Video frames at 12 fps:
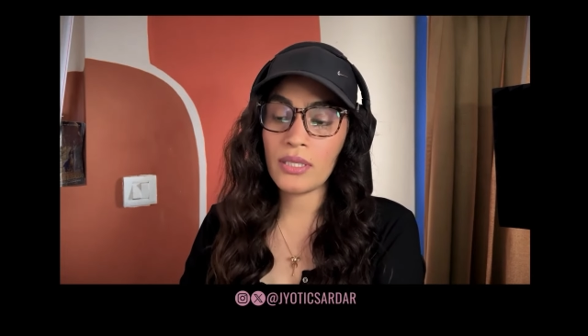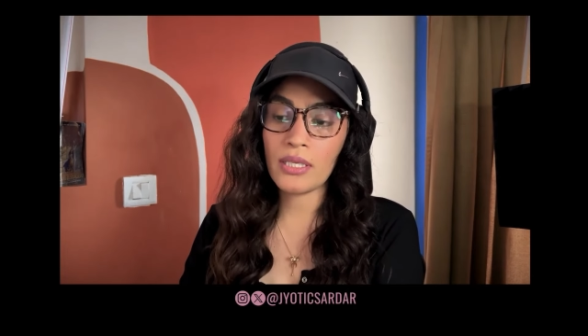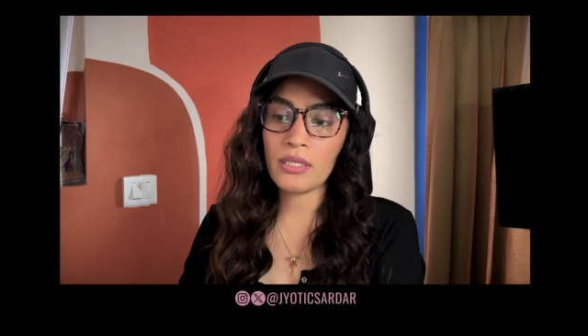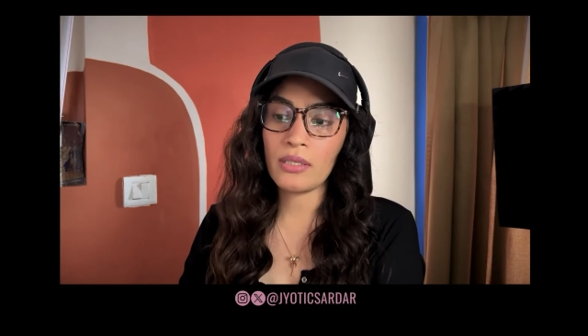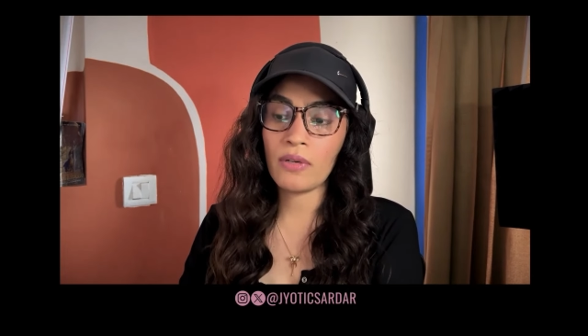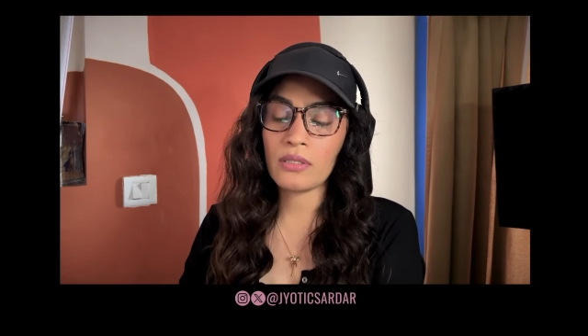They
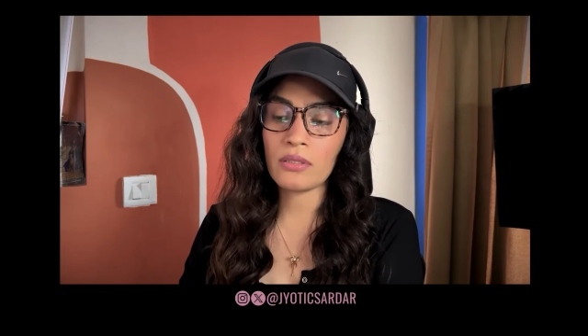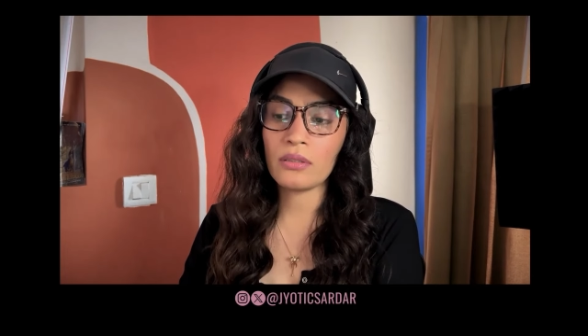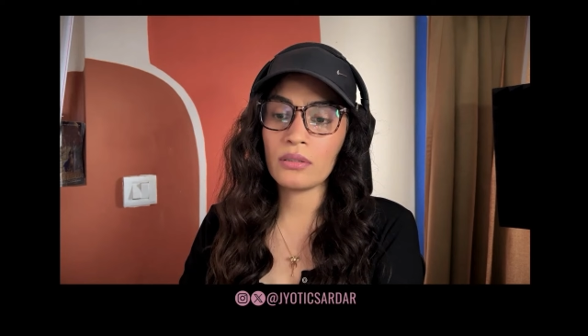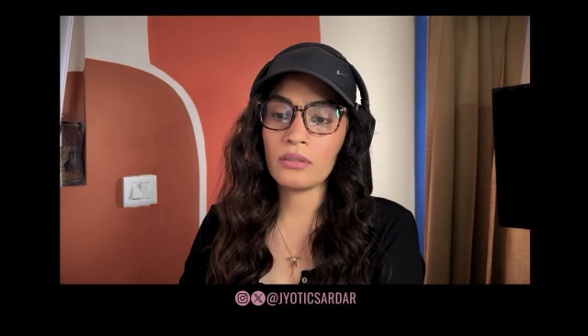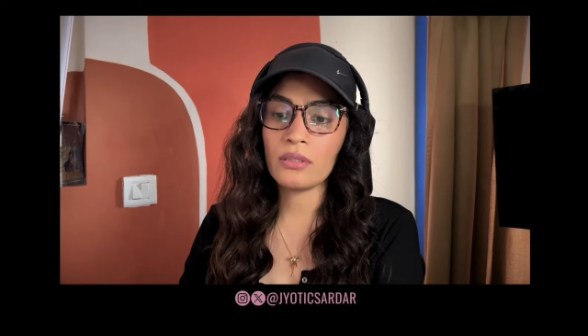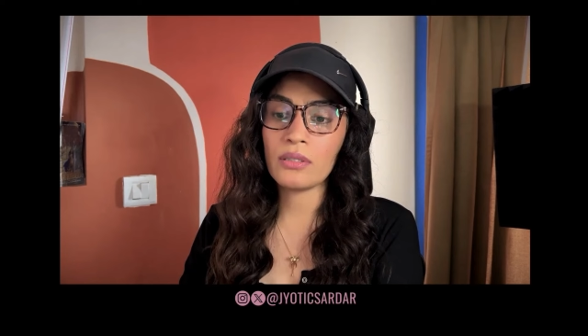see event
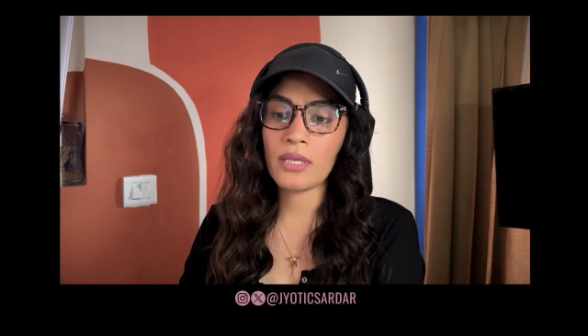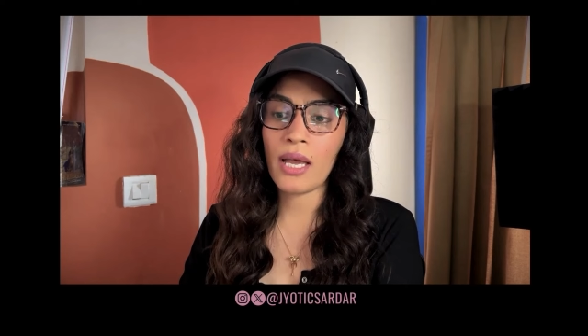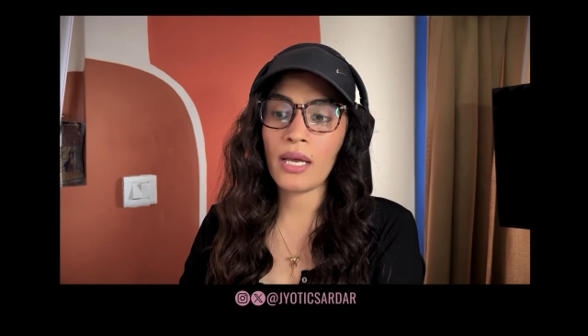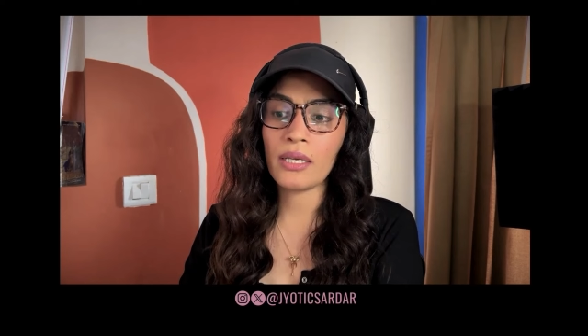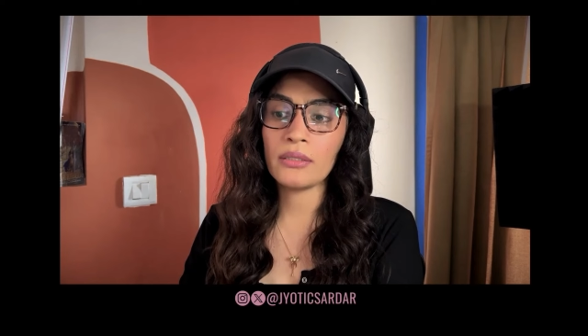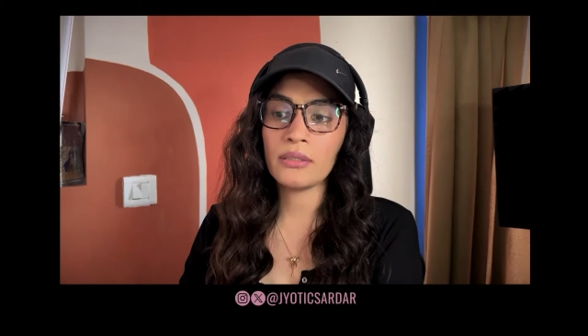circles,
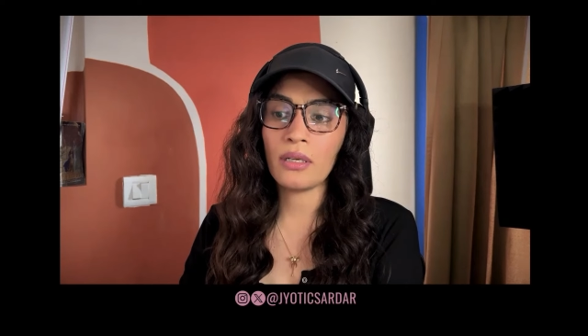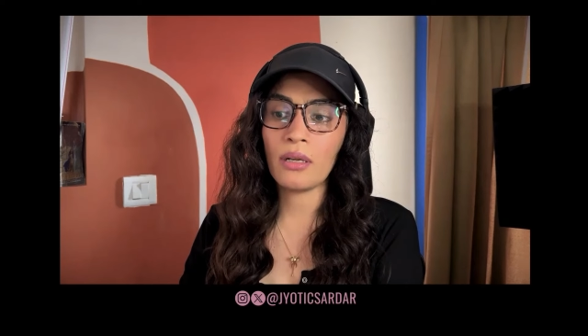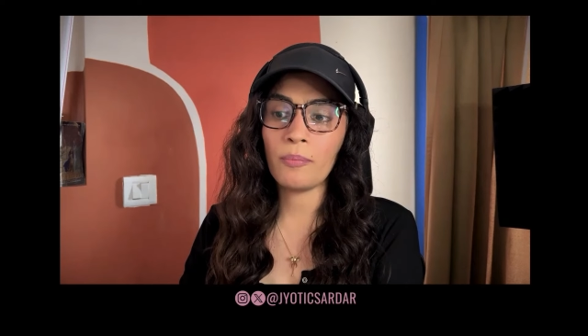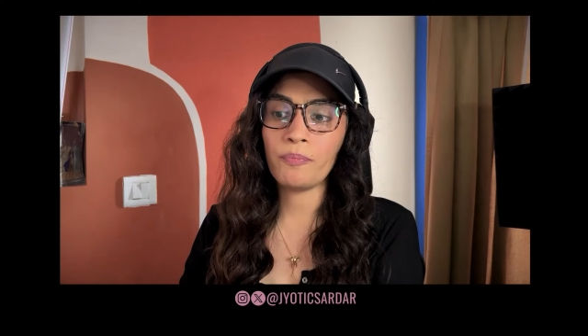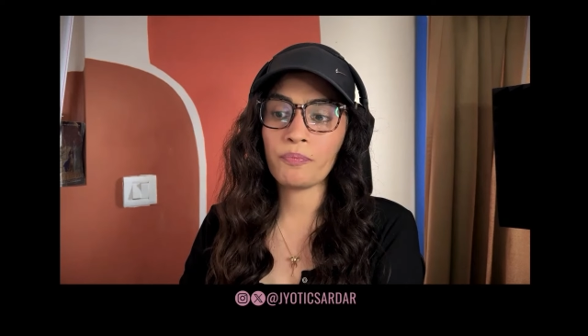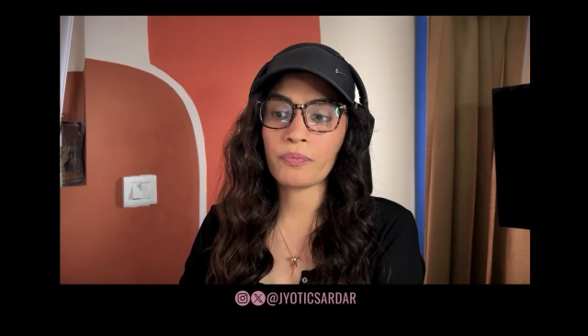and
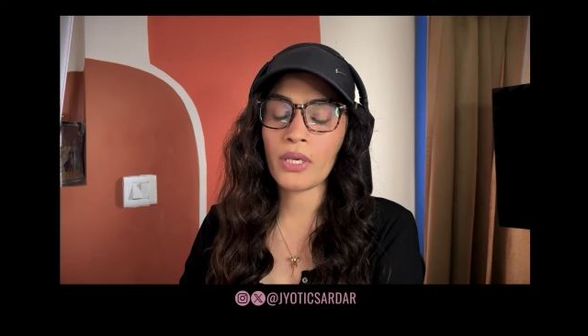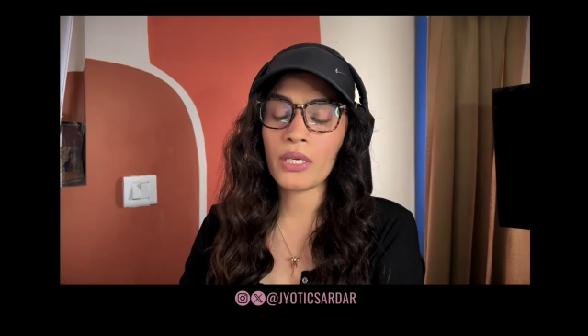um,